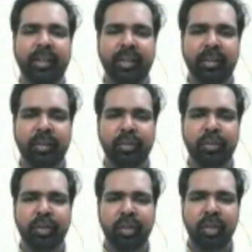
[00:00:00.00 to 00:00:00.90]
in
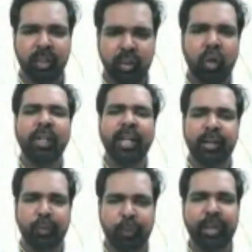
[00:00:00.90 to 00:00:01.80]
English, not in
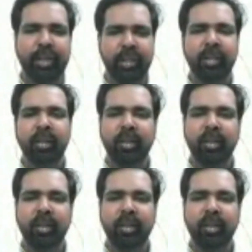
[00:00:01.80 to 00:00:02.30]
entreaty,